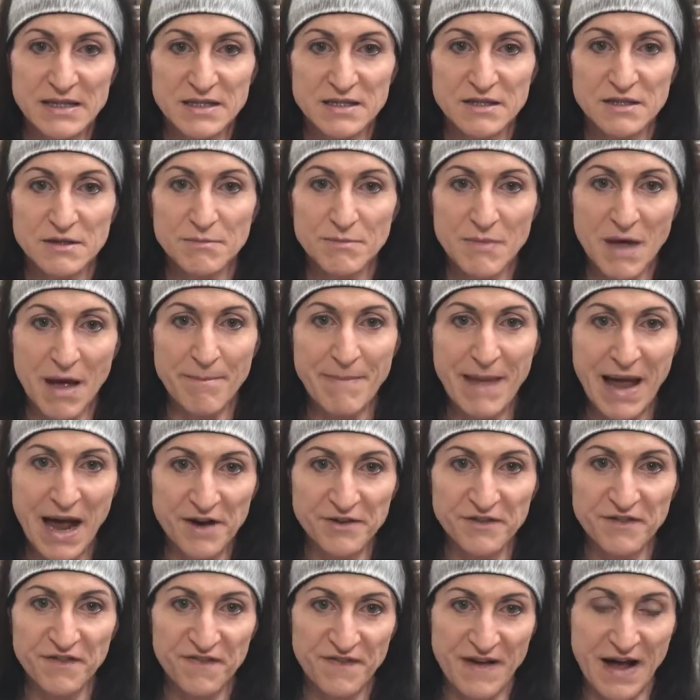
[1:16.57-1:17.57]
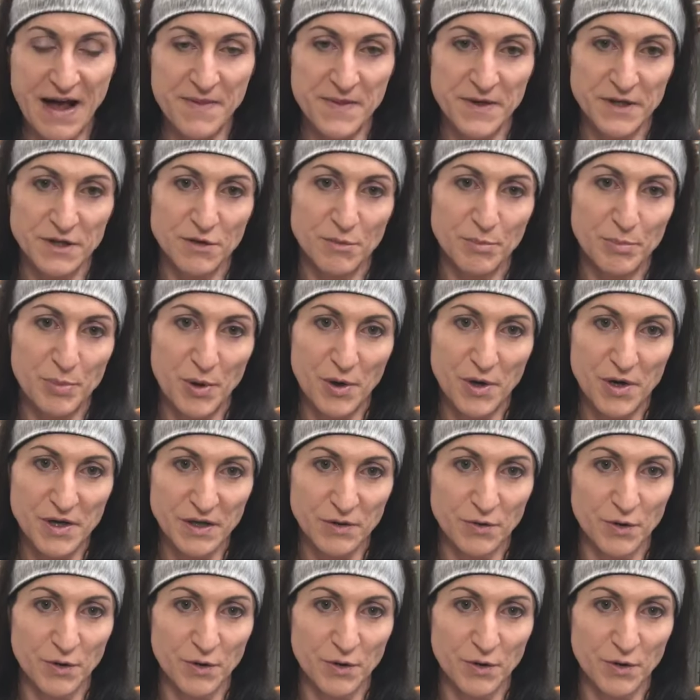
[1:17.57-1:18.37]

the amount of fat that you're burning,